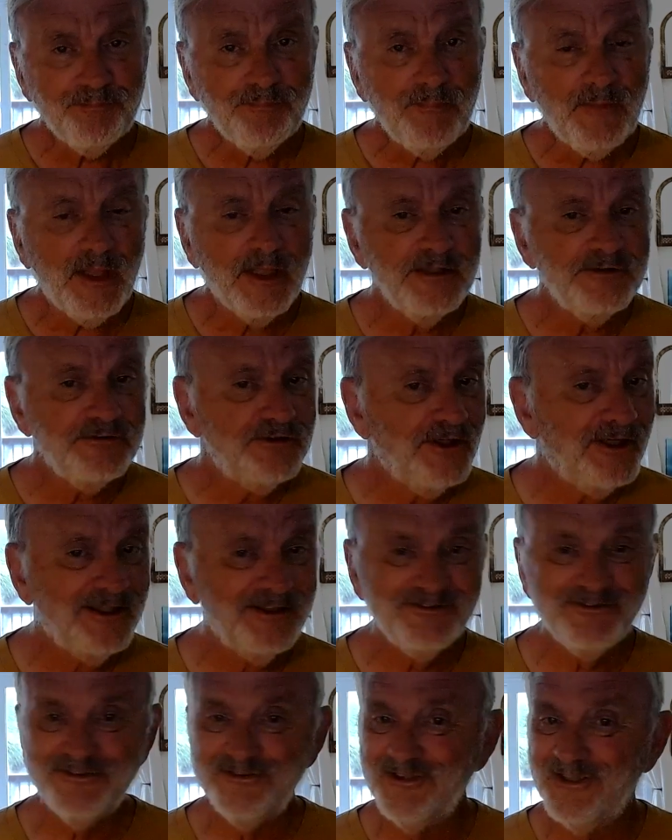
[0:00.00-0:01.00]
it
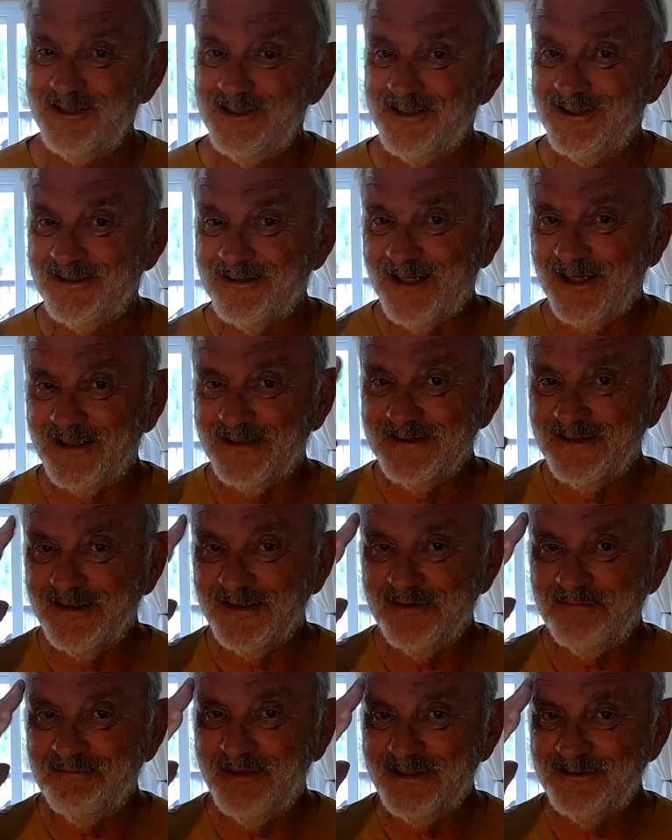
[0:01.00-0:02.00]
does,
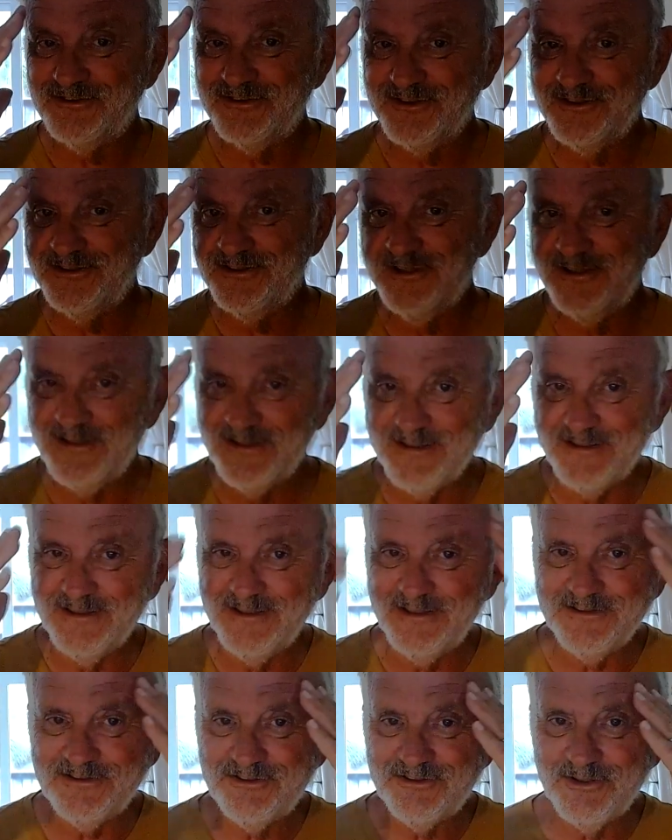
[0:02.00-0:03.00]
I mentioned,
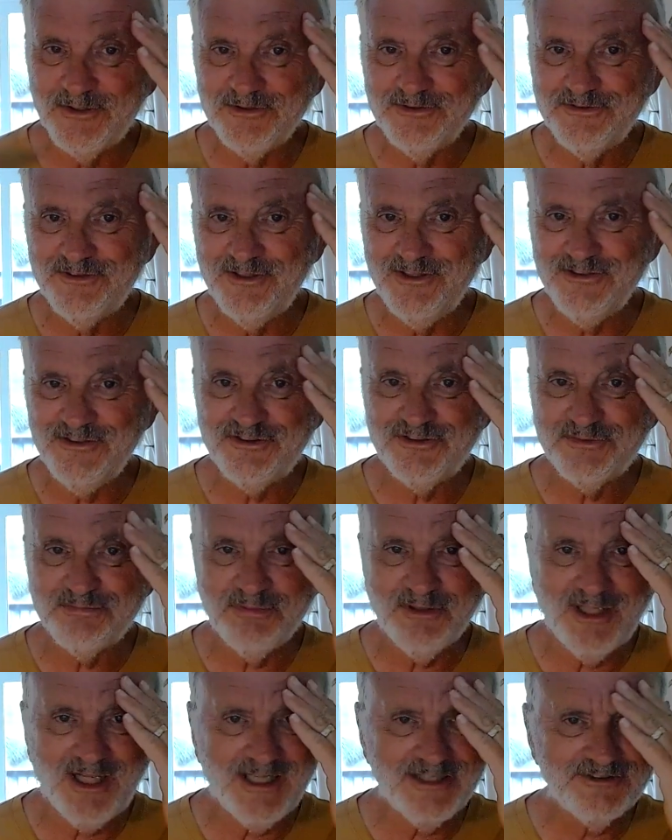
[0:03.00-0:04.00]
it shows these
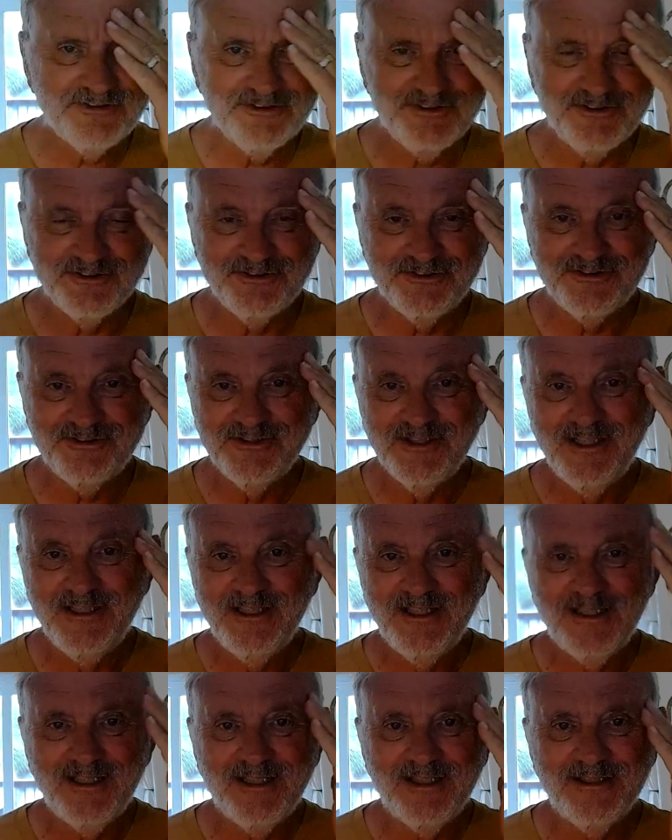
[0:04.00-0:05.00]
splotches
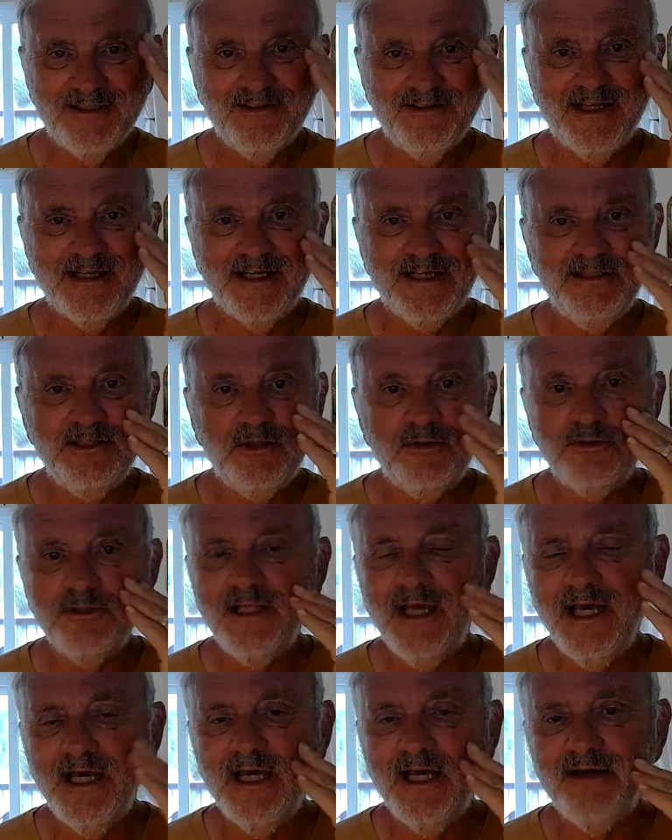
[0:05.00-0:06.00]
that I don't
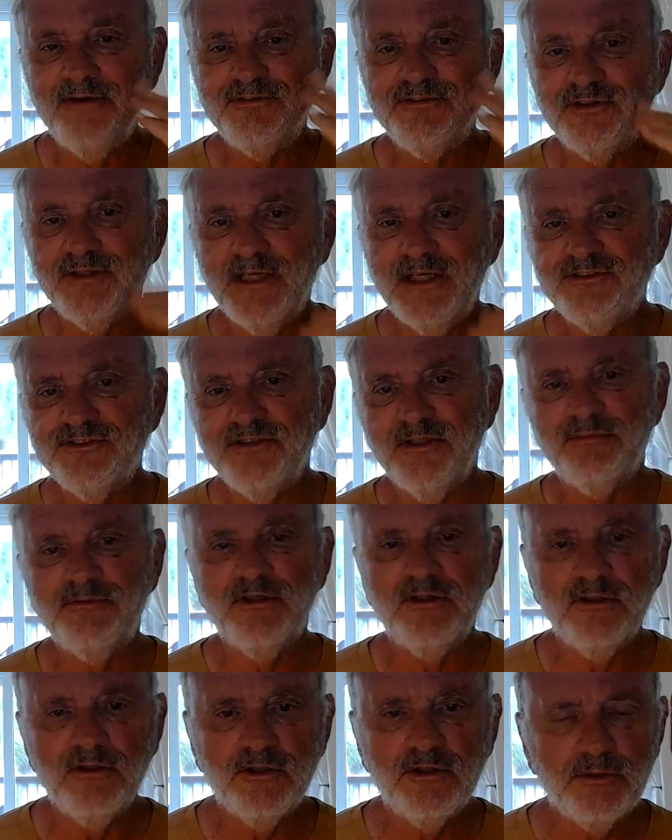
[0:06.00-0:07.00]
have, so that's
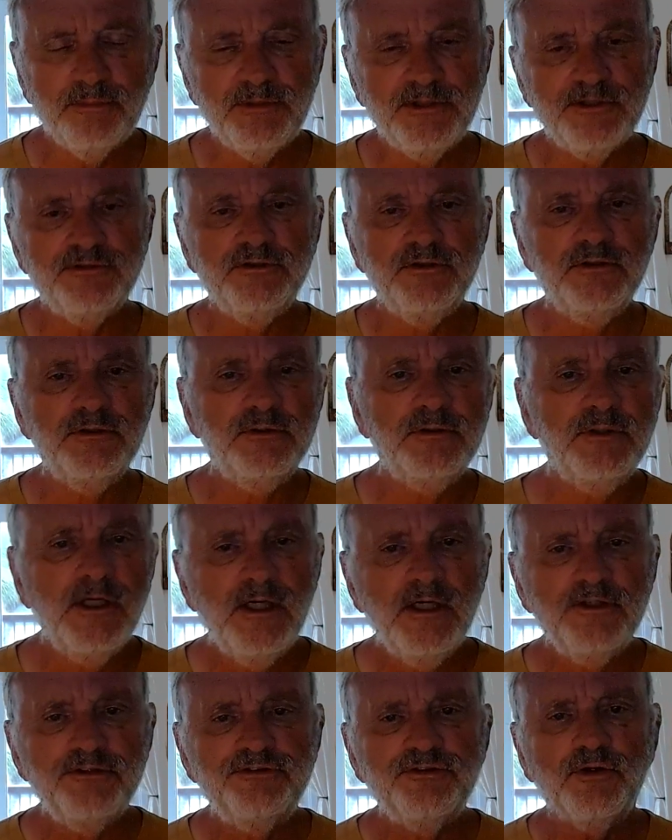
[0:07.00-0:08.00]
something a little bit new.
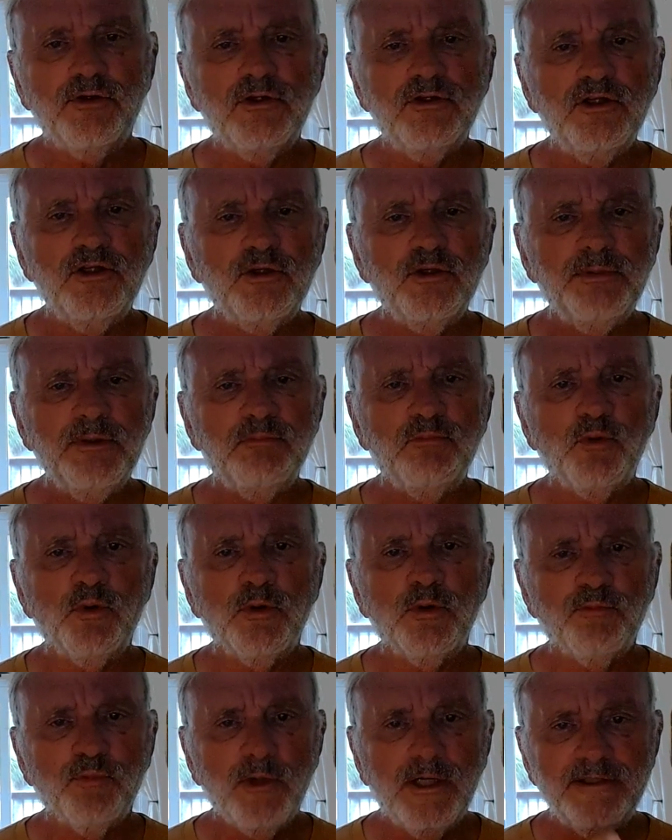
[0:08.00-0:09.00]
Showed a little bit
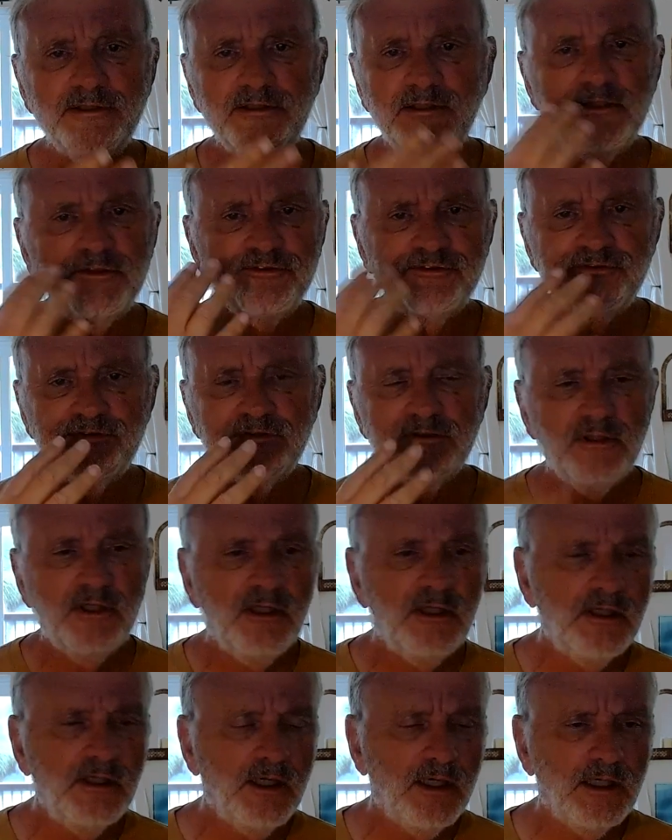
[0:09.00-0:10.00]
more redness
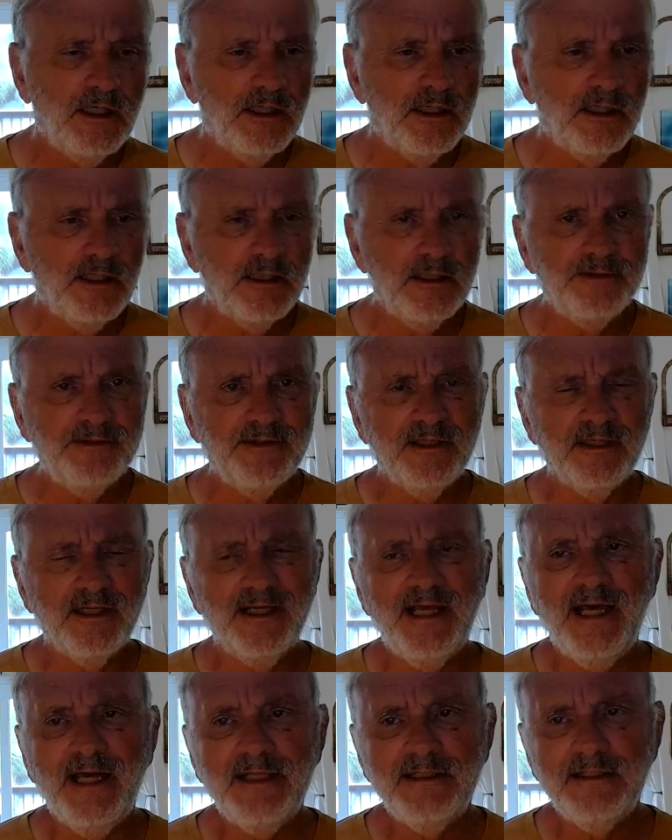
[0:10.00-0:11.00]
than I
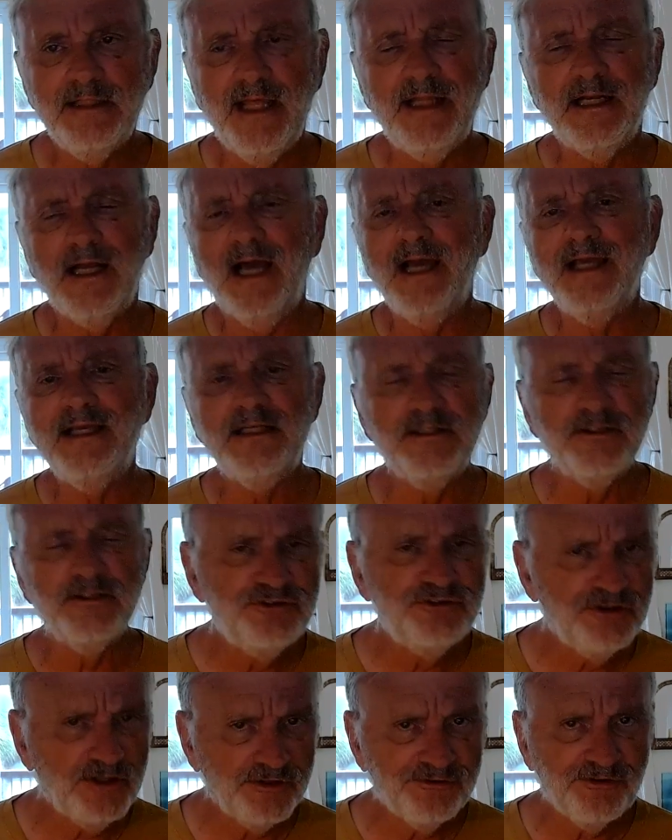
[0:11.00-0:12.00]
had, and I can
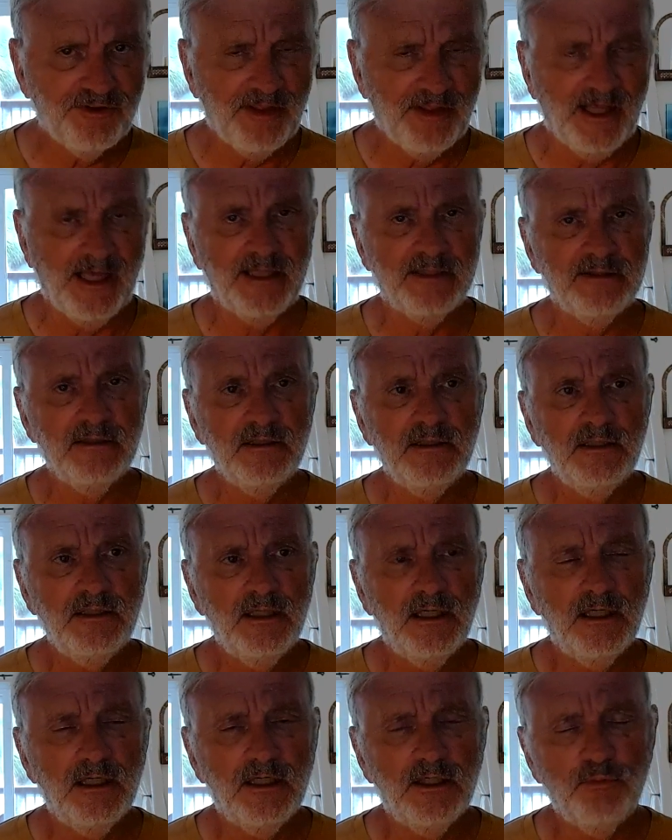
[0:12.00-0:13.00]
adjust that
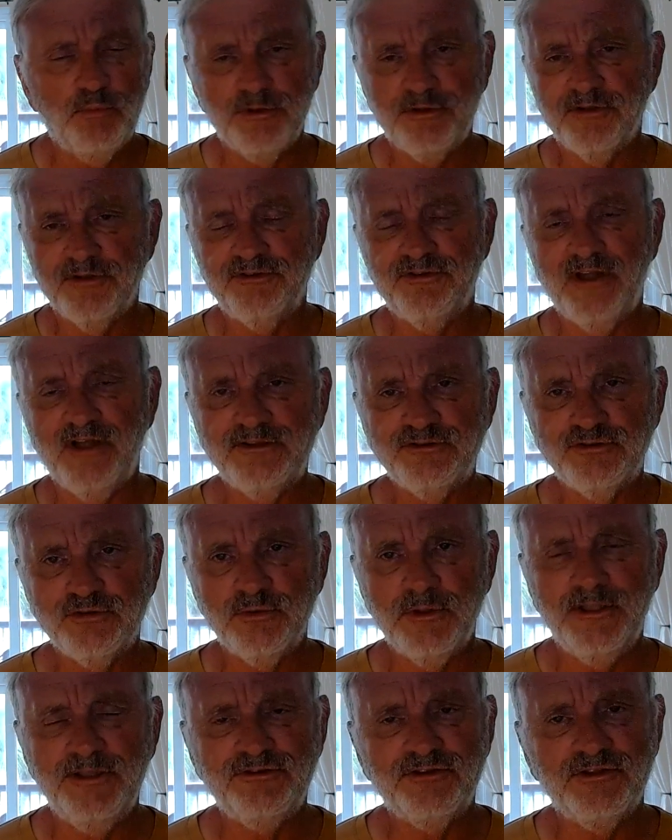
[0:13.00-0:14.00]
with the
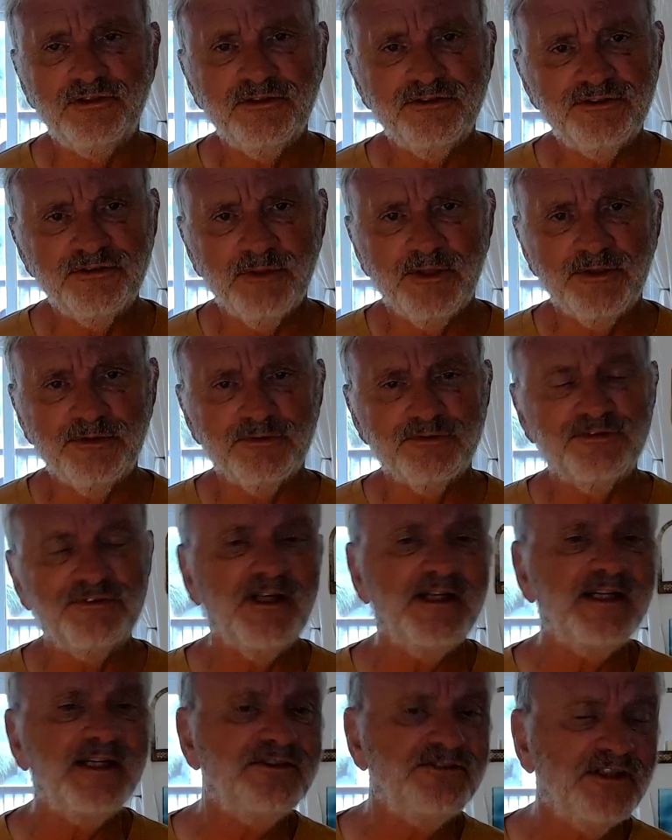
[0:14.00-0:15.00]
saturation and some other
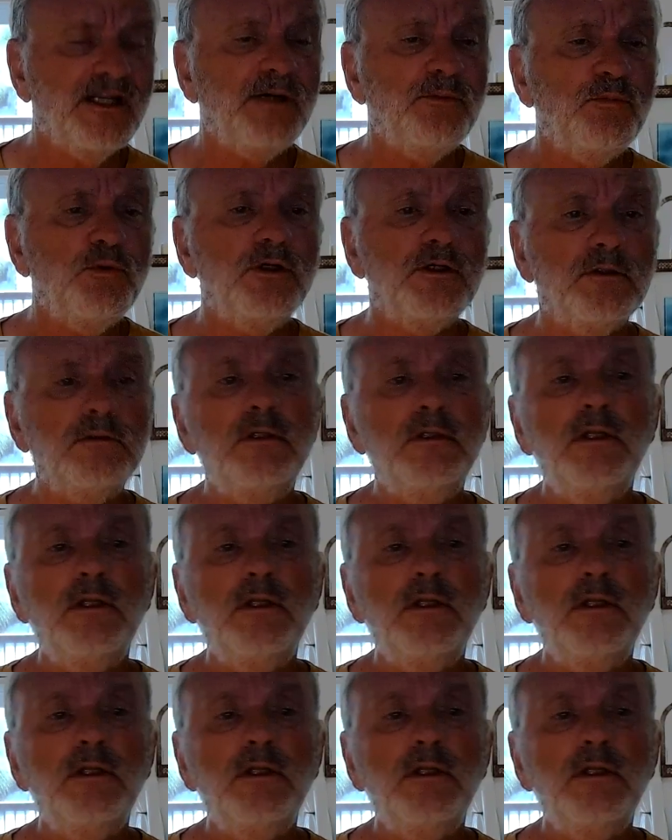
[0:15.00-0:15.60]
settings, and I will